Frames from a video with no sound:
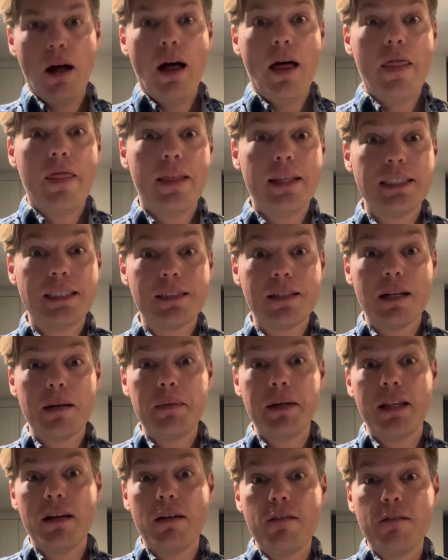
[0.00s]
This is gonna
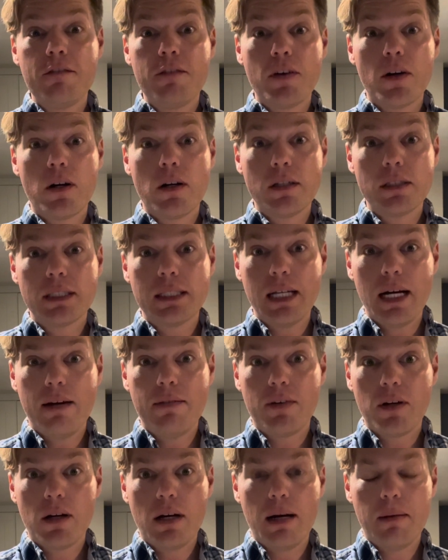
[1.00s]
be the first
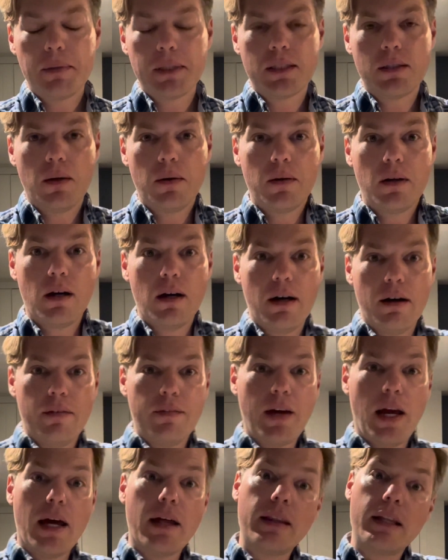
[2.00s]
ever episode
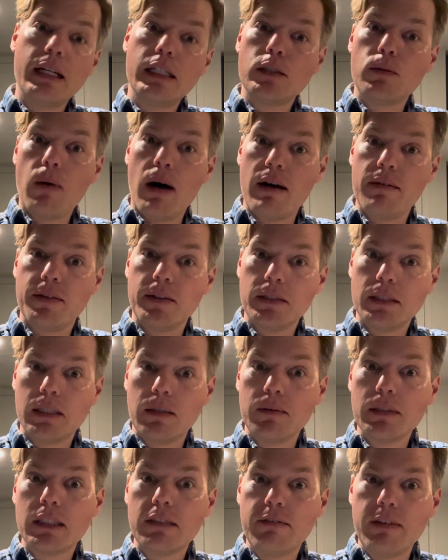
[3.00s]
of Anthony's Waffles
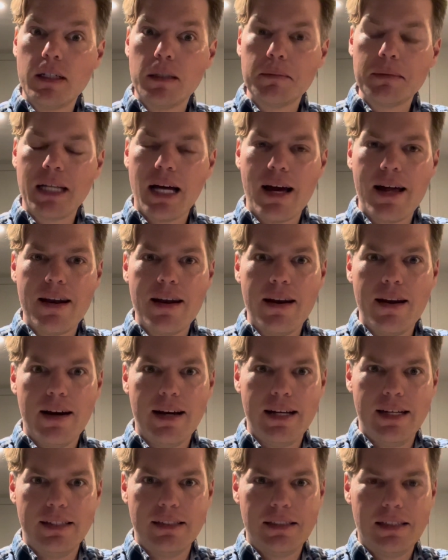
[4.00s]
that was filmed at
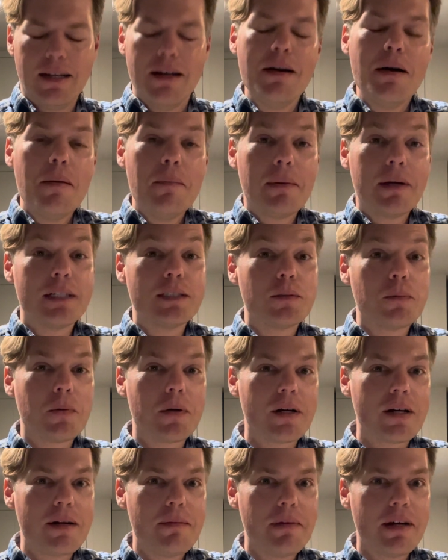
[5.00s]
night because
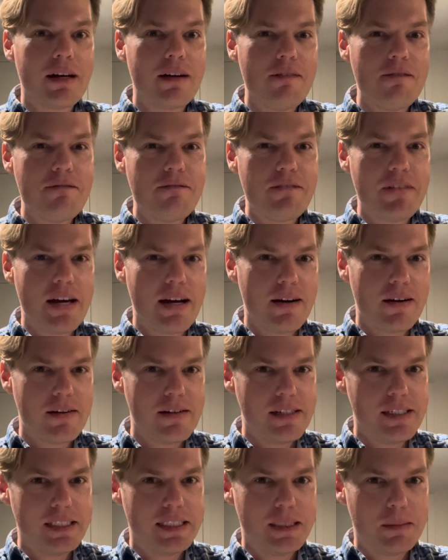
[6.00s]
we're gonna make a
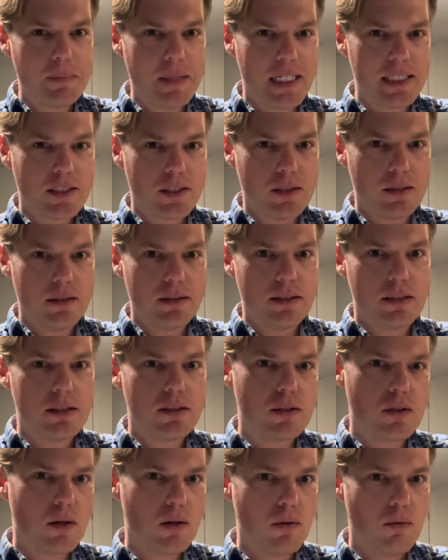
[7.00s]
very special
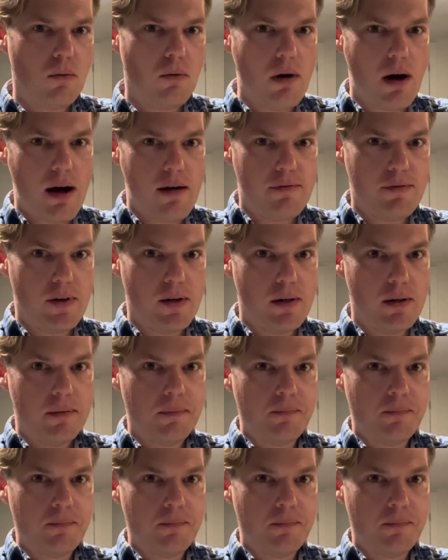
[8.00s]
dessert waffle.